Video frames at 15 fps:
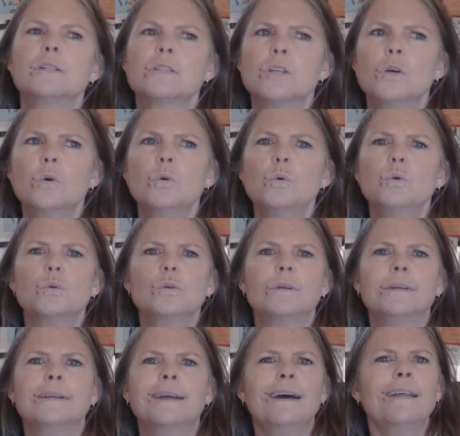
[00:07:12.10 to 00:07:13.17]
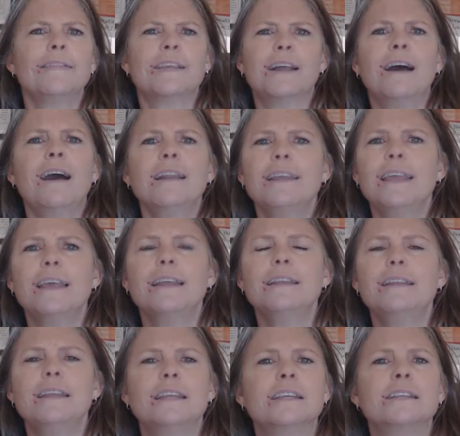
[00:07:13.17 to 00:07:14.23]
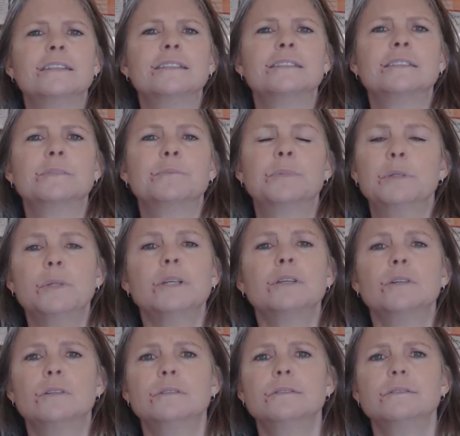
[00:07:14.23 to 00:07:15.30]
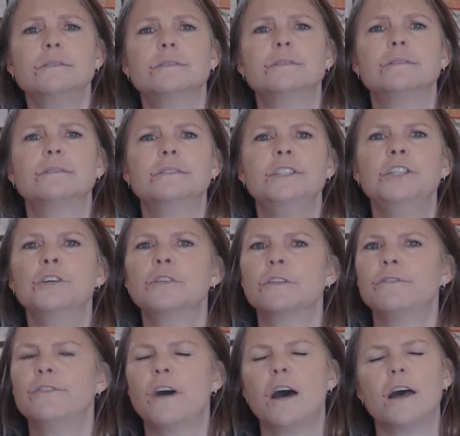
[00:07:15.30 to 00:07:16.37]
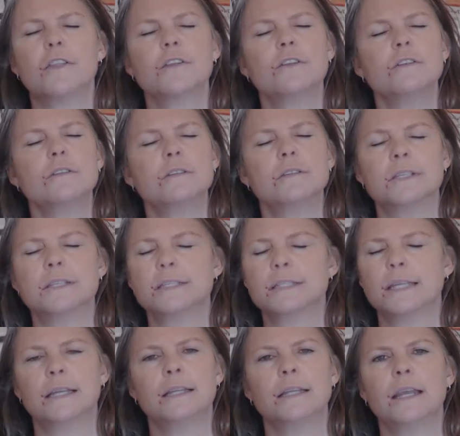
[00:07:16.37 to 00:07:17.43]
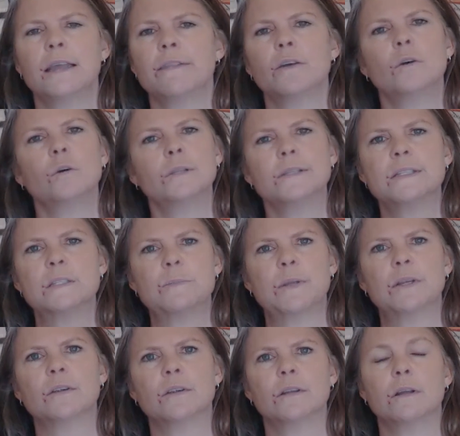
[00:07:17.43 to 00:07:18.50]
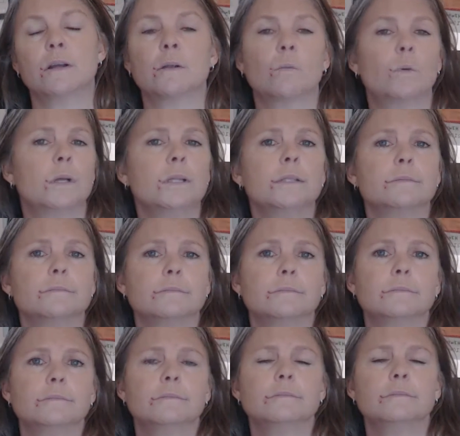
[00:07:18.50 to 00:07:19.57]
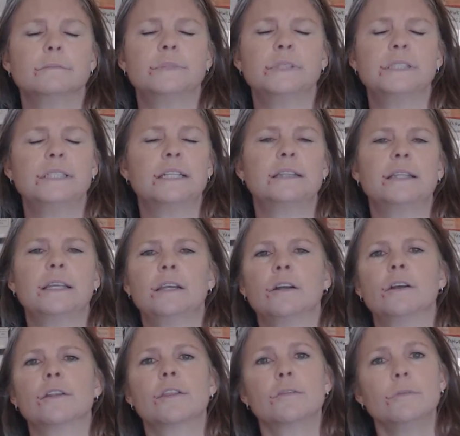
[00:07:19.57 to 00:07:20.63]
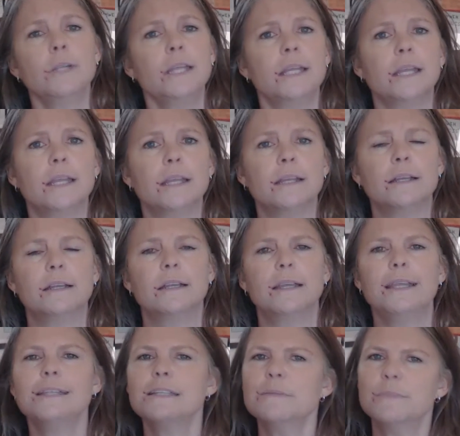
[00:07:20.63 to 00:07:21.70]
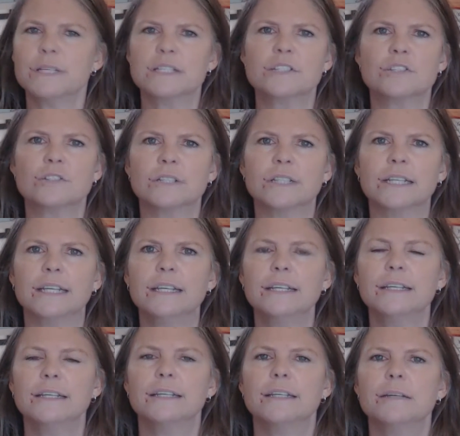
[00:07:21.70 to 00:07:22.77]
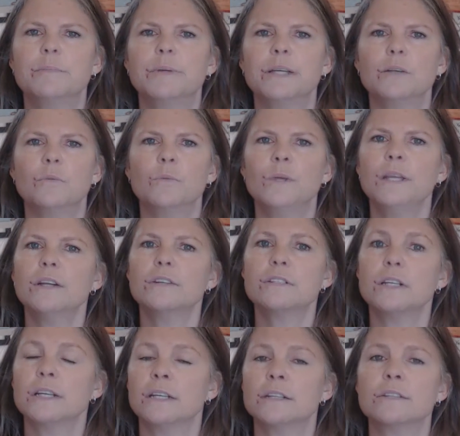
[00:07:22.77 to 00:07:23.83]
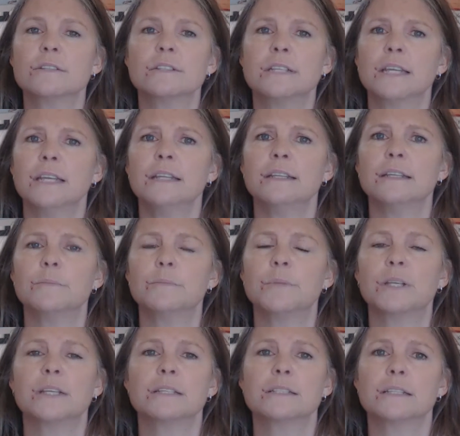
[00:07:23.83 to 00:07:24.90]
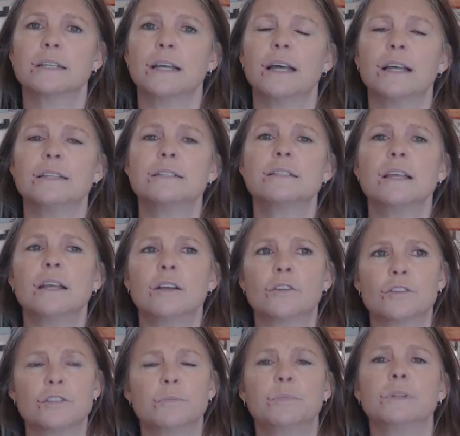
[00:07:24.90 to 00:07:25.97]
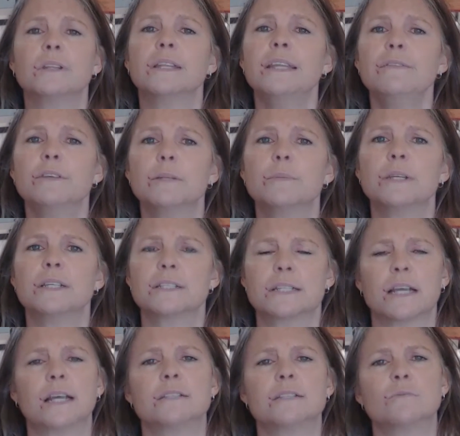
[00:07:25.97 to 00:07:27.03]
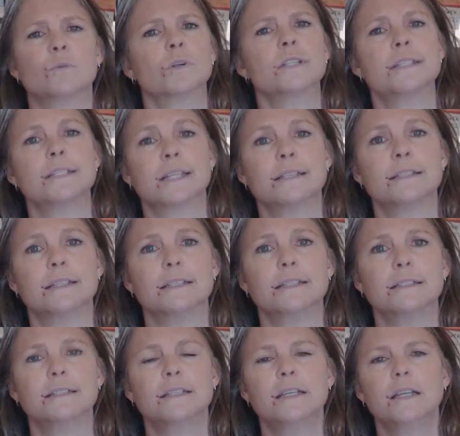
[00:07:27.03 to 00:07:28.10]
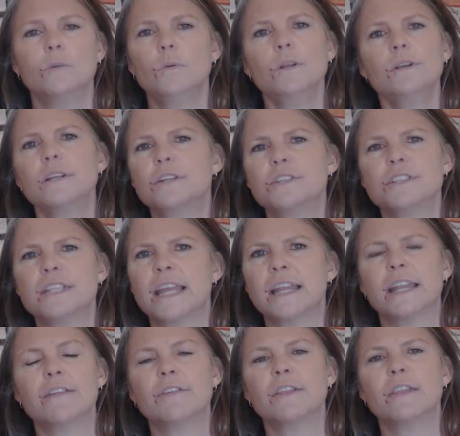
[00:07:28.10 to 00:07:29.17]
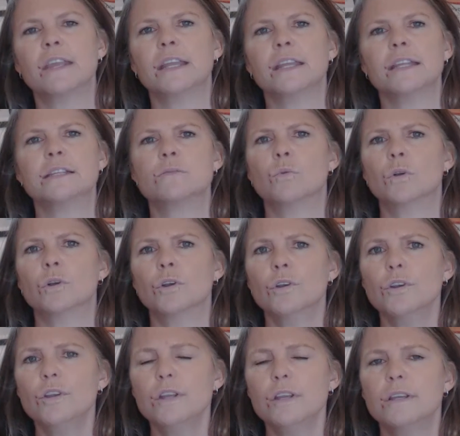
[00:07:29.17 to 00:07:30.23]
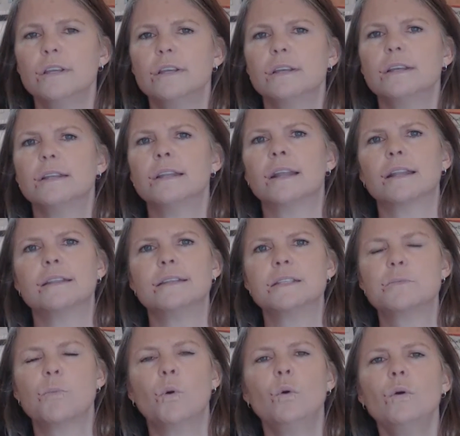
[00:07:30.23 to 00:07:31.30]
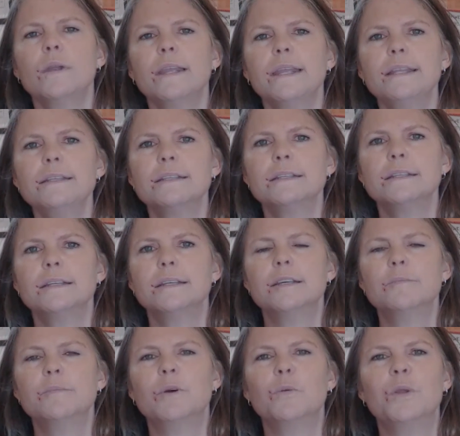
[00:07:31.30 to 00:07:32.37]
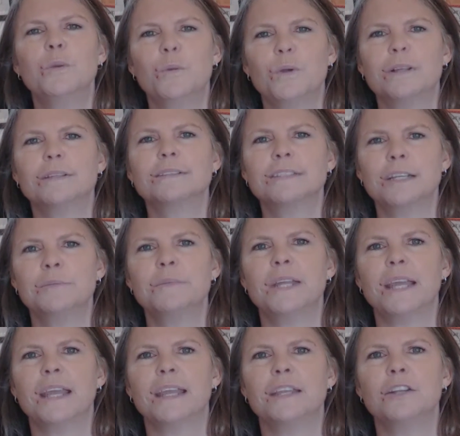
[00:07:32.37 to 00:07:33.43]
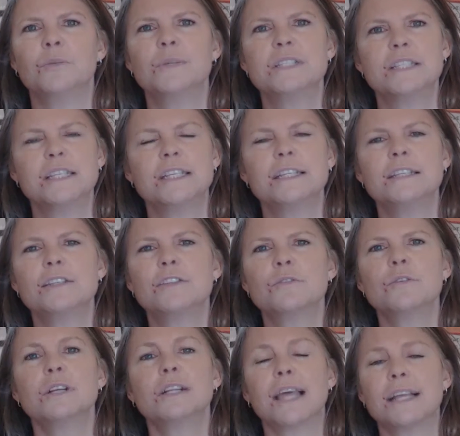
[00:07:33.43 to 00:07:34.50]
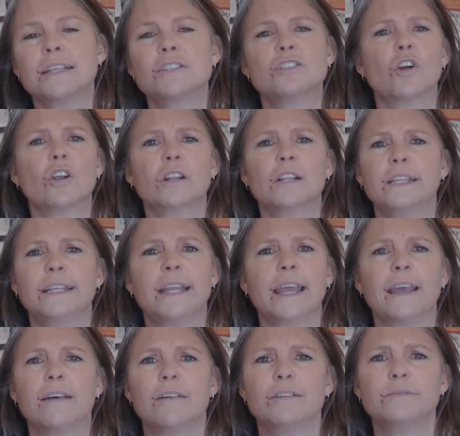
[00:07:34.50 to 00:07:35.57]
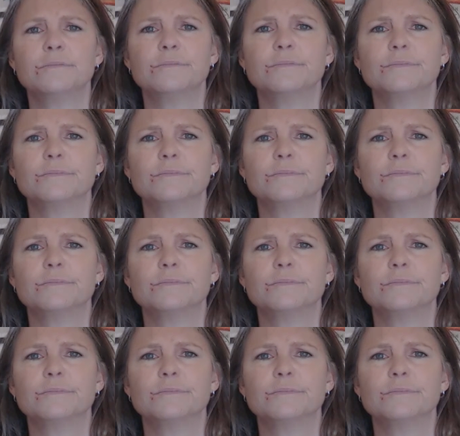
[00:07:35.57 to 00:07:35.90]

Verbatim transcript: so God, the Godhead is biblical. You know, the Father, the Son, and the Holy Spirit are one, but yet they are three. It's a mystery, but we are to understand it because God's, or to believe it because God's Word says it. We don't understand everything in His Word, not at this point, but we will someday. You know, we see through a glass darkly now,